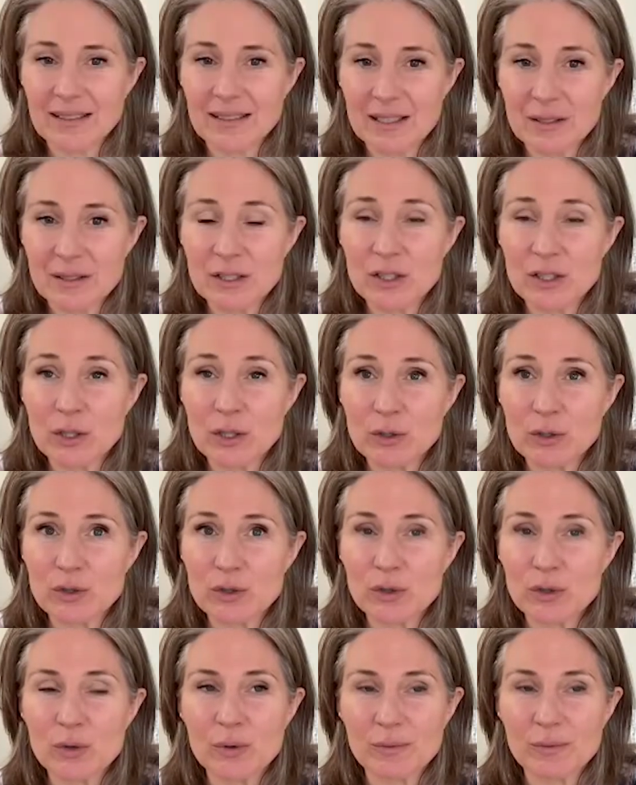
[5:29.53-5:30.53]
It's so
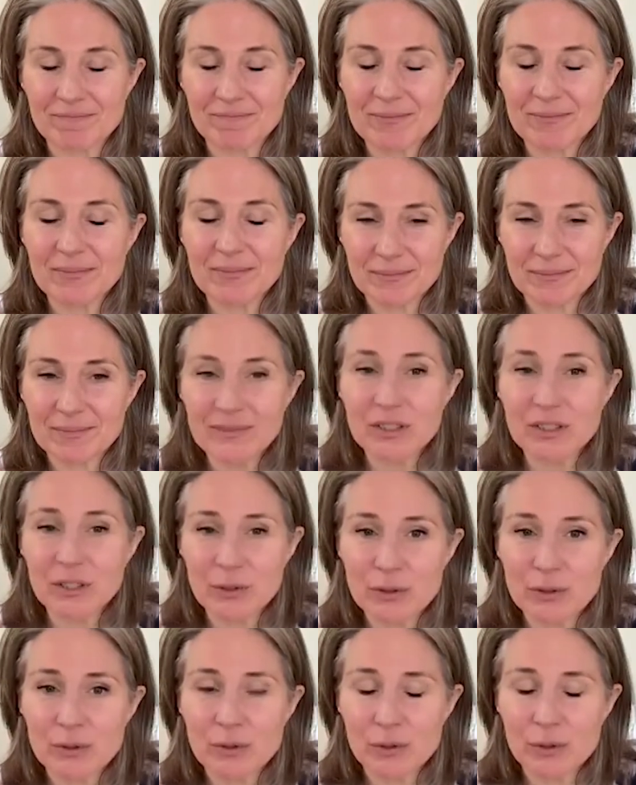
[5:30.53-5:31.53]
true. So
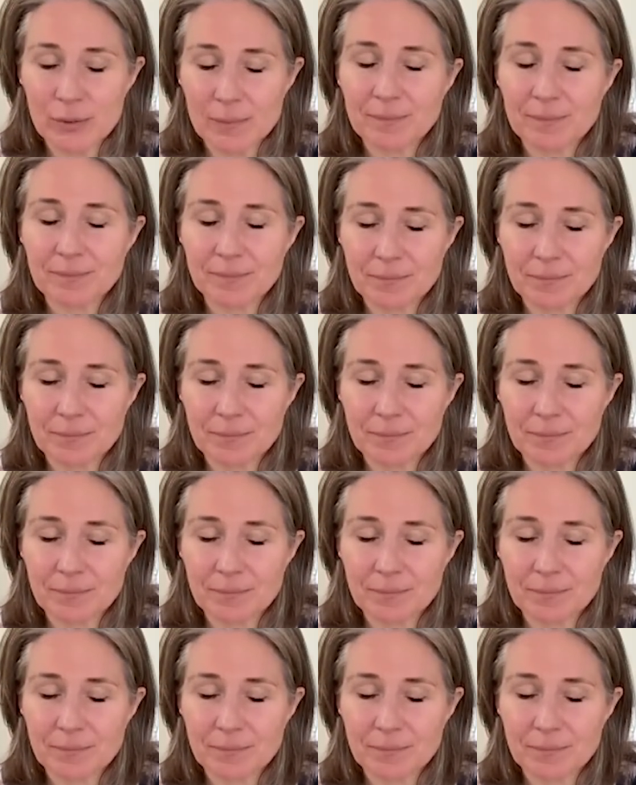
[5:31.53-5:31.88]
true.